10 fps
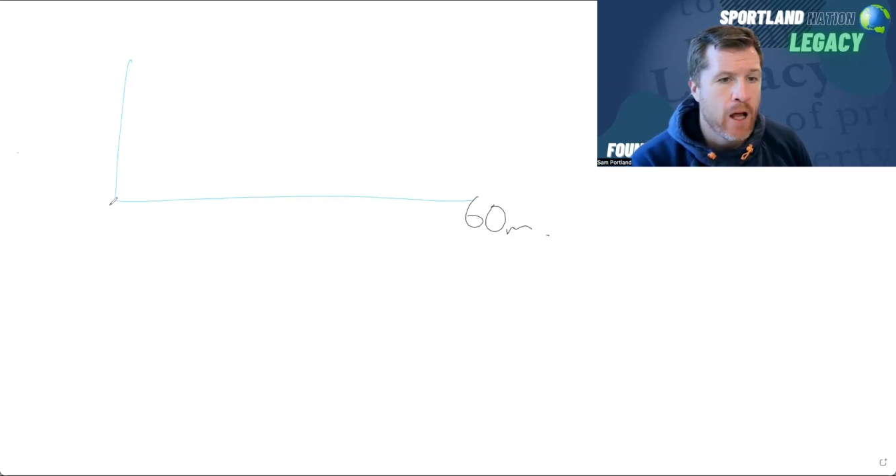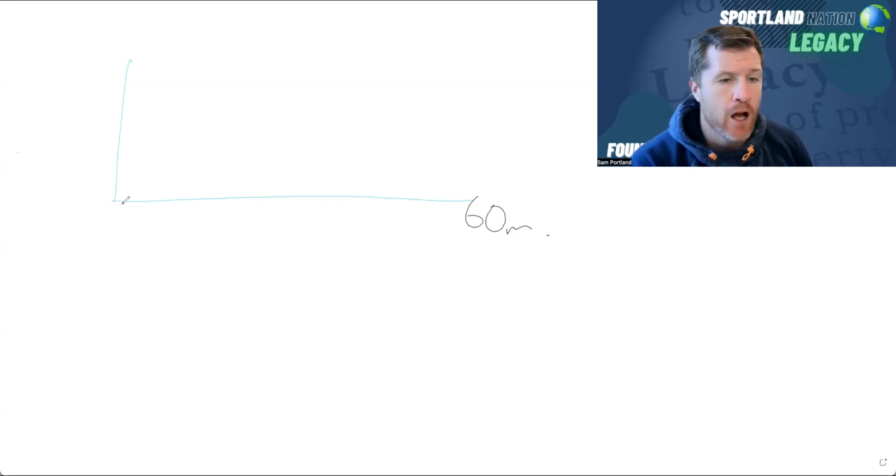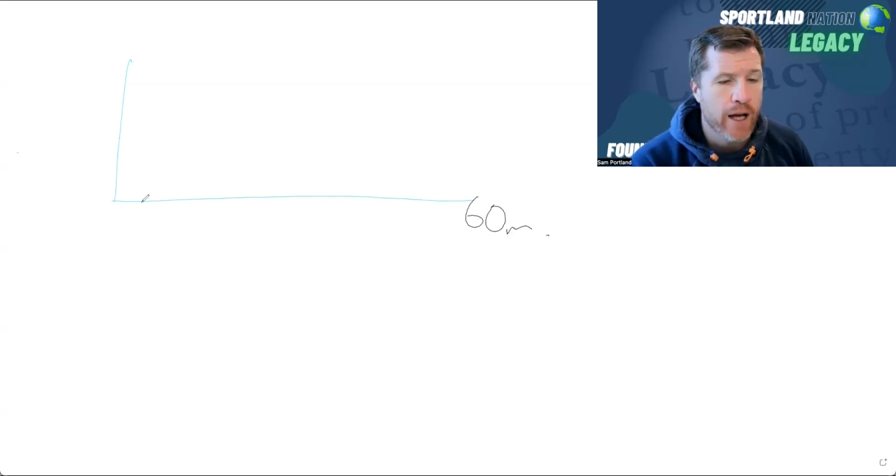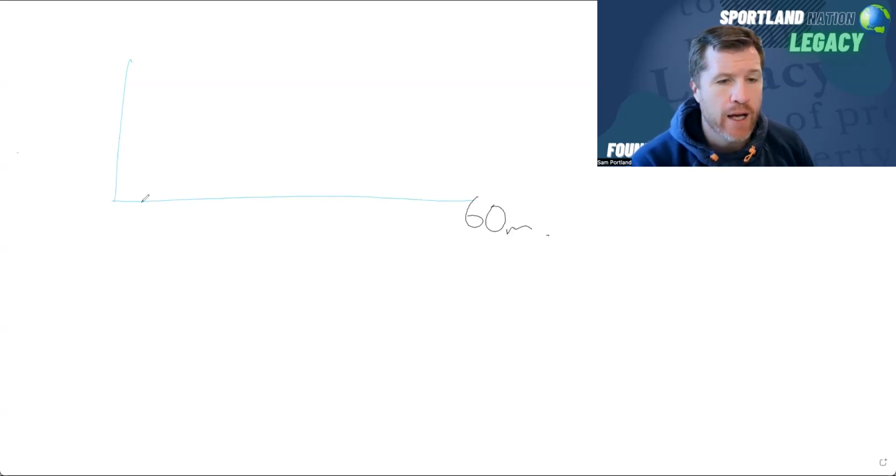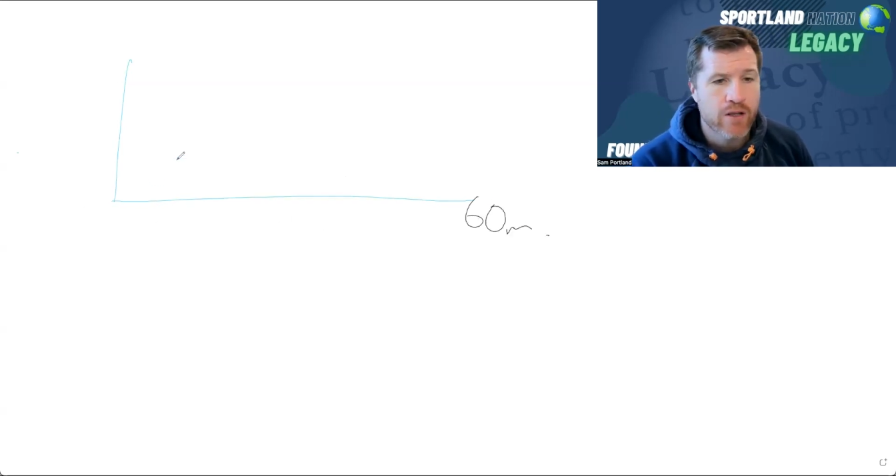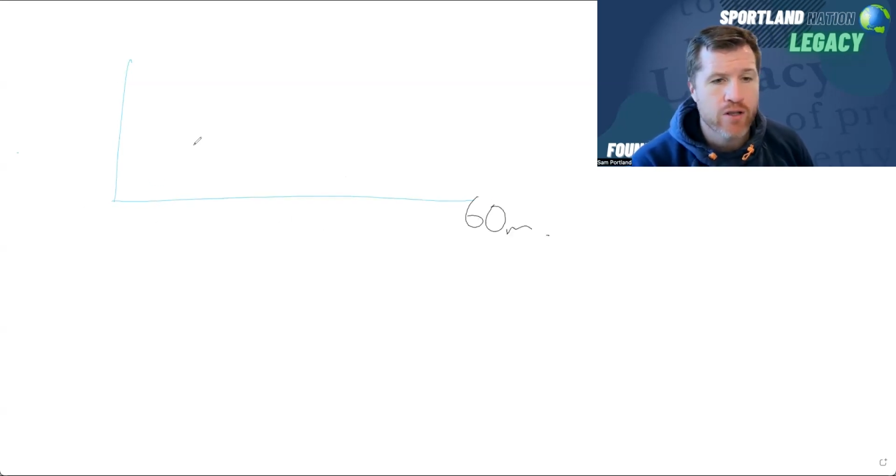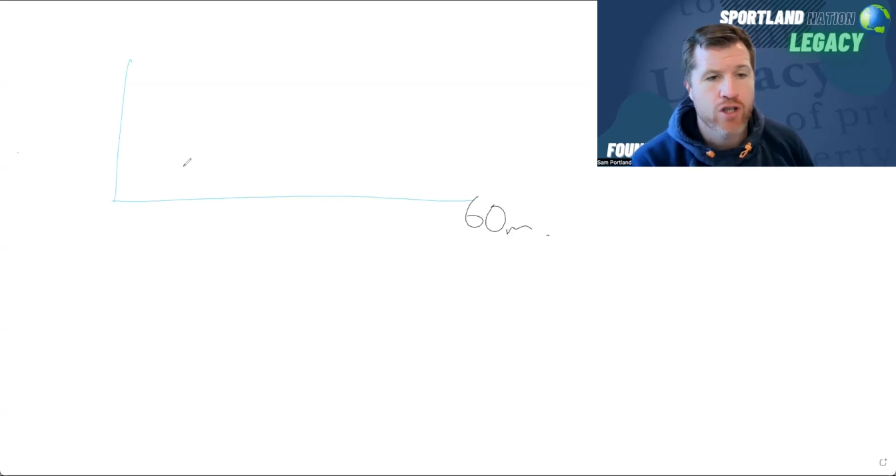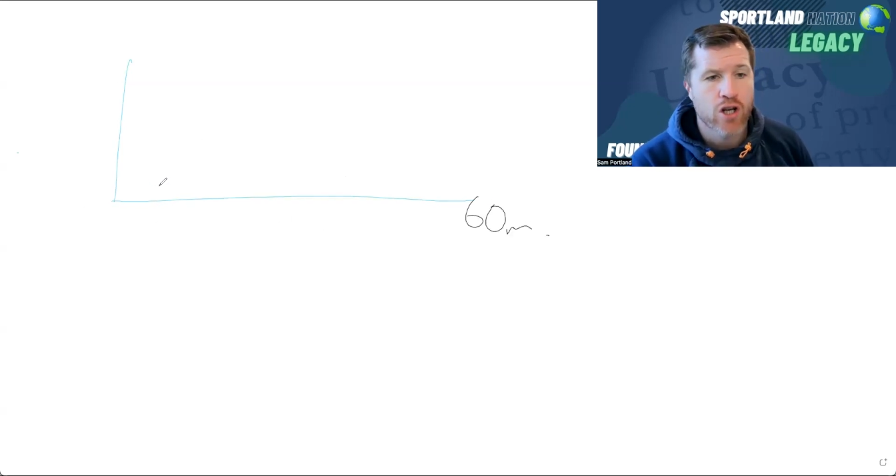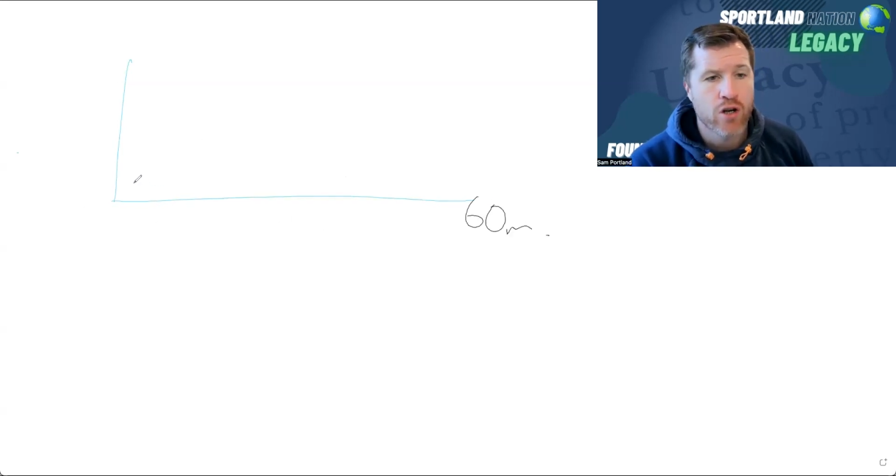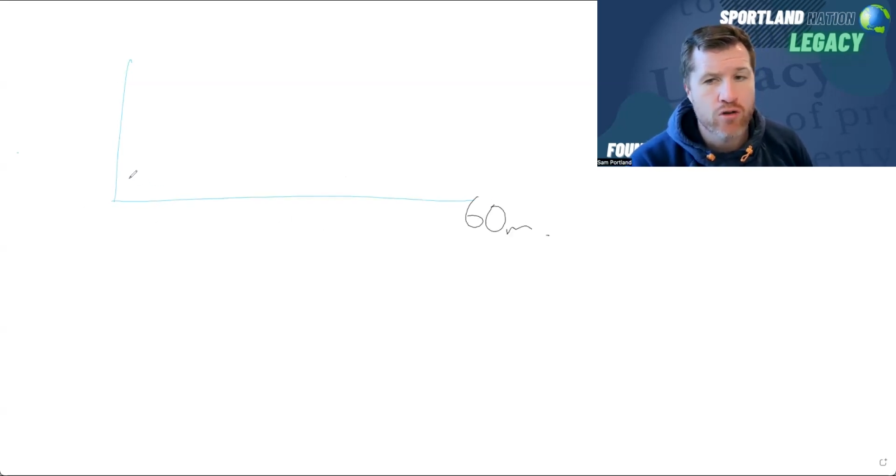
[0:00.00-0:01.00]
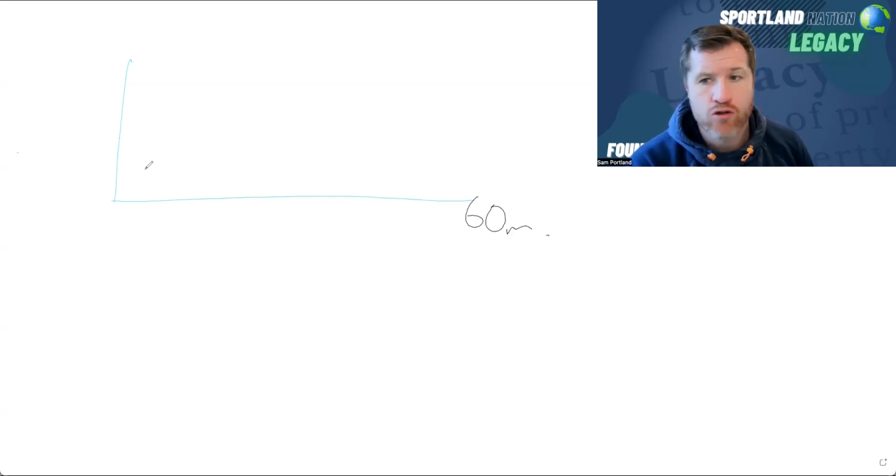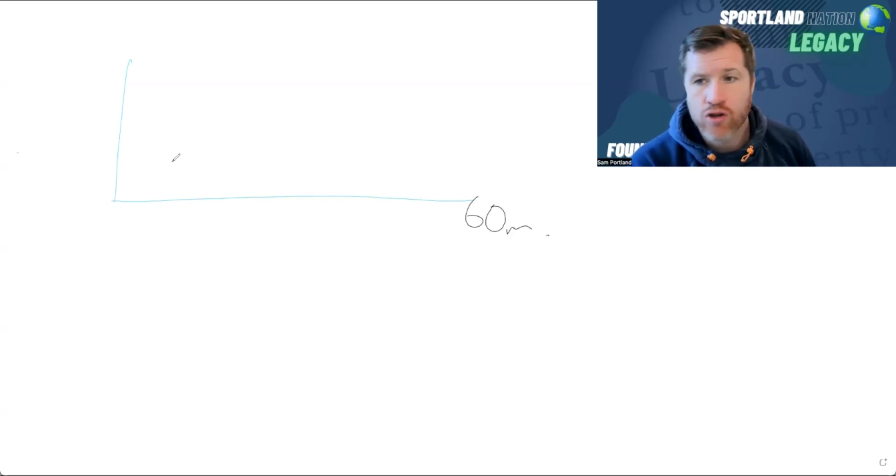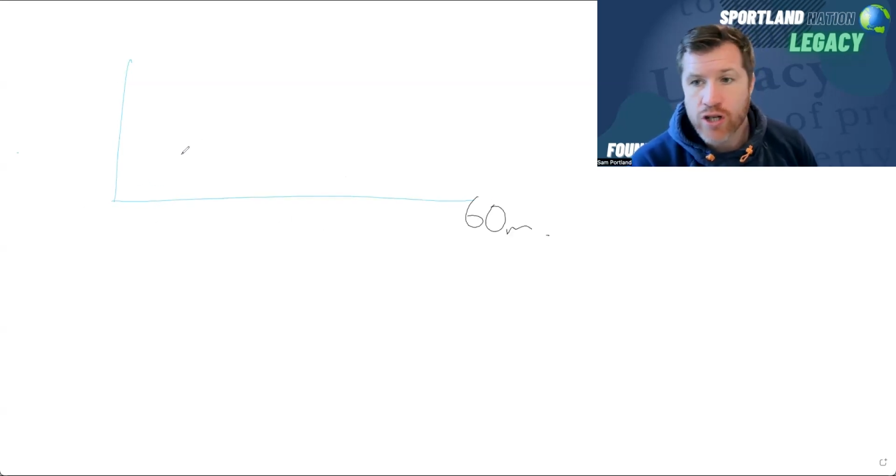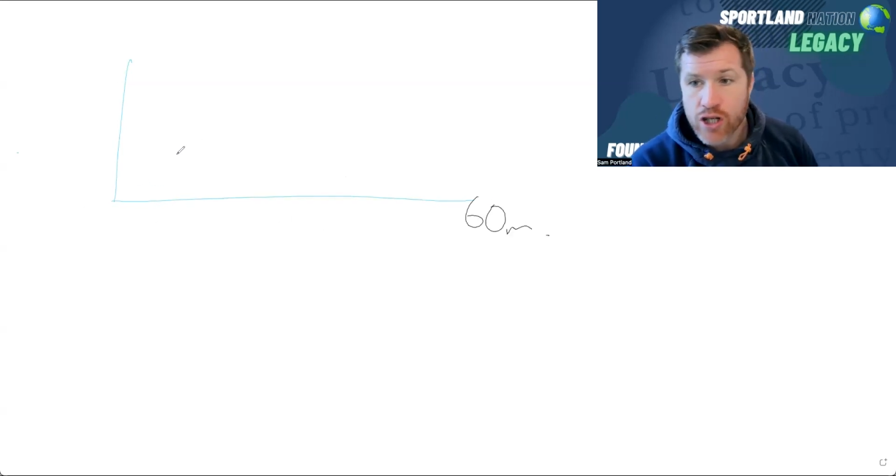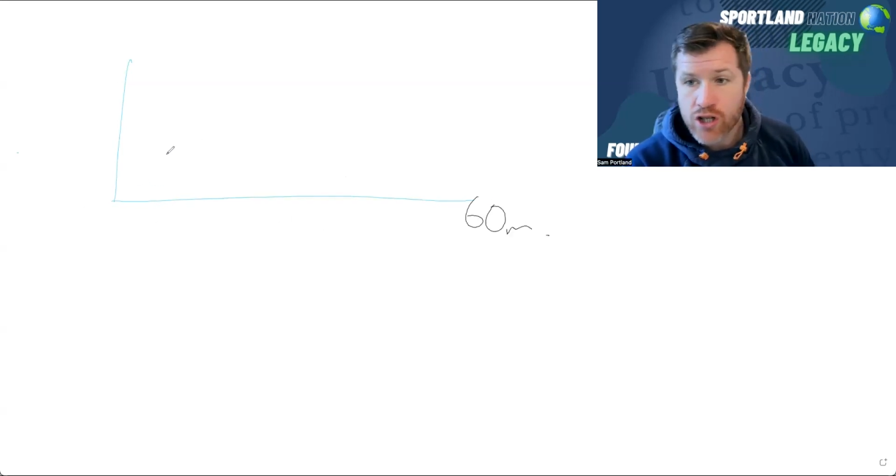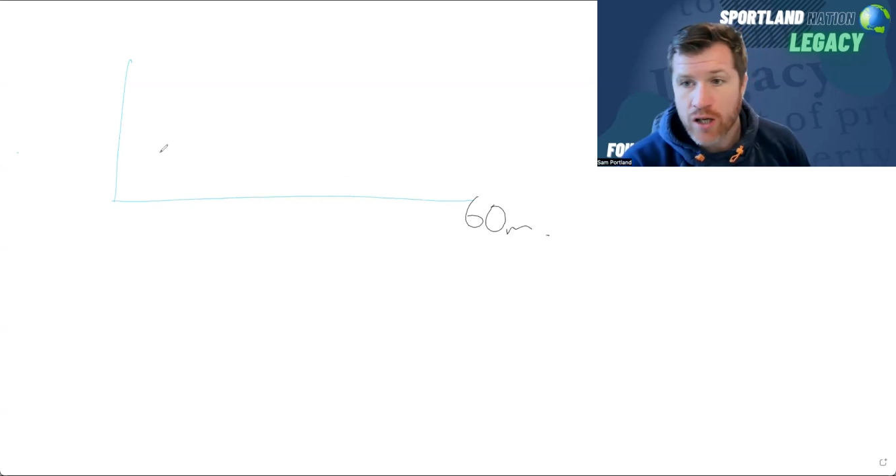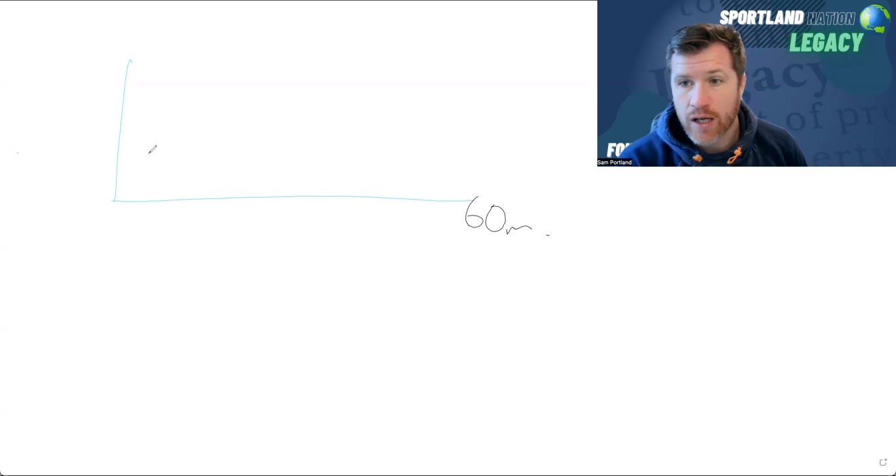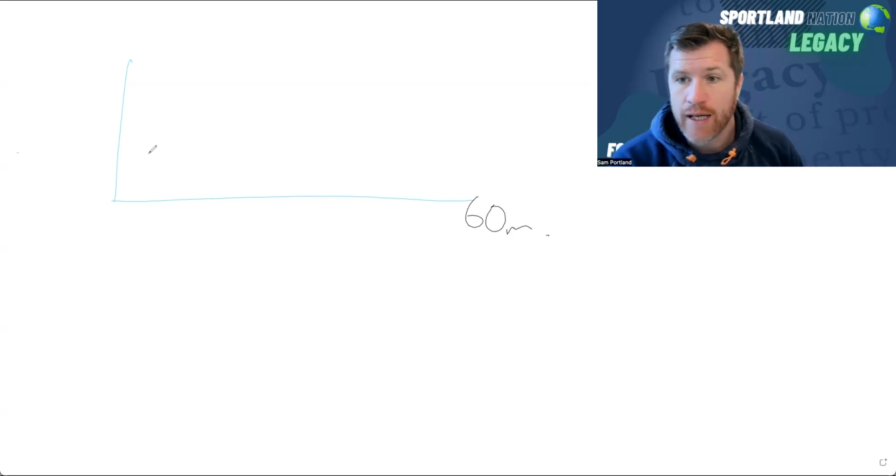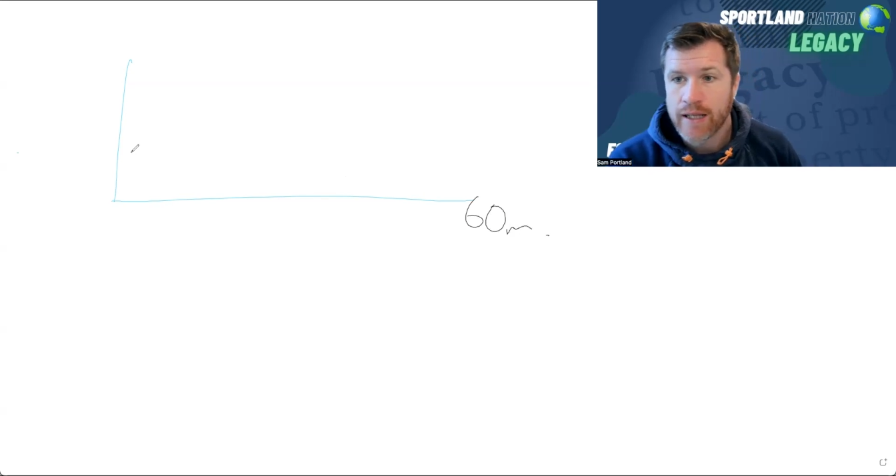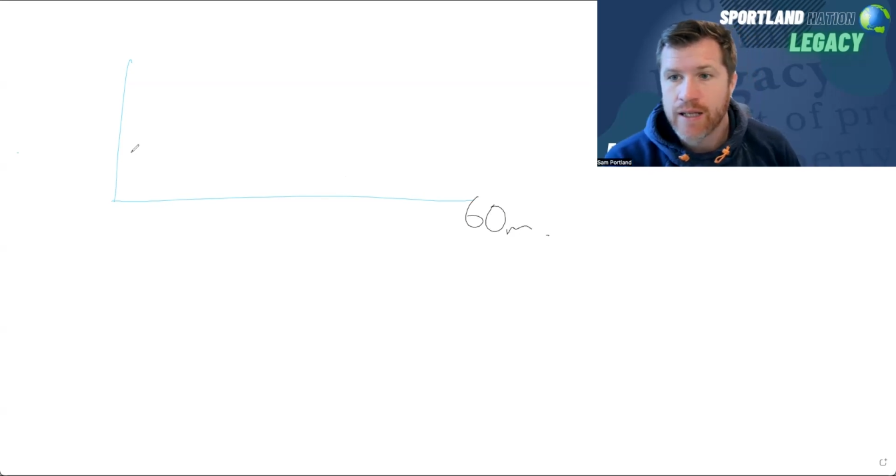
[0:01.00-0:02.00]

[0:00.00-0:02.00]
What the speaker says: Okay, so traditionally,